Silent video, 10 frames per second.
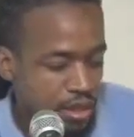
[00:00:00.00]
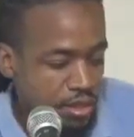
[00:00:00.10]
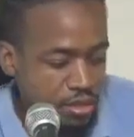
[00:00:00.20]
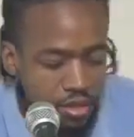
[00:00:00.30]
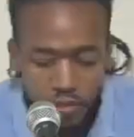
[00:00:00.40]

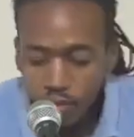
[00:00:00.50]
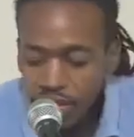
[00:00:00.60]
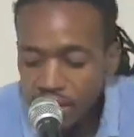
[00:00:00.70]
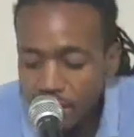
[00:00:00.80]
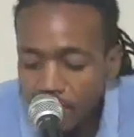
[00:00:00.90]
So
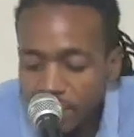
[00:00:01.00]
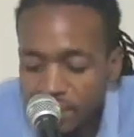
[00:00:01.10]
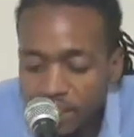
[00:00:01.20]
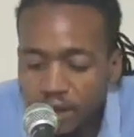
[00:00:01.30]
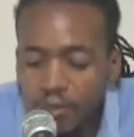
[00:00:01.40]
we are going
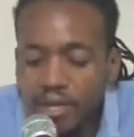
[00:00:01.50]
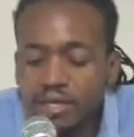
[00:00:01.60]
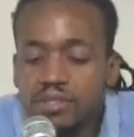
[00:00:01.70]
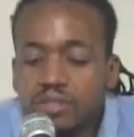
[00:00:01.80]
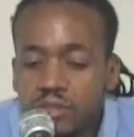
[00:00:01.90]
to go
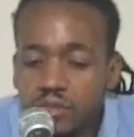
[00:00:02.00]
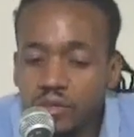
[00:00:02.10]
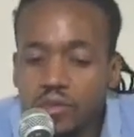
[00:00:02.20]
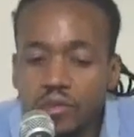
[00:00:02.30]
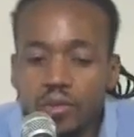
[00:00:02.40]

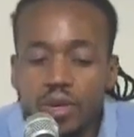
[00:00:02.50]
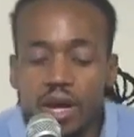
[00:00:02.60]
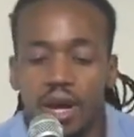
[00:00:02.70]
into,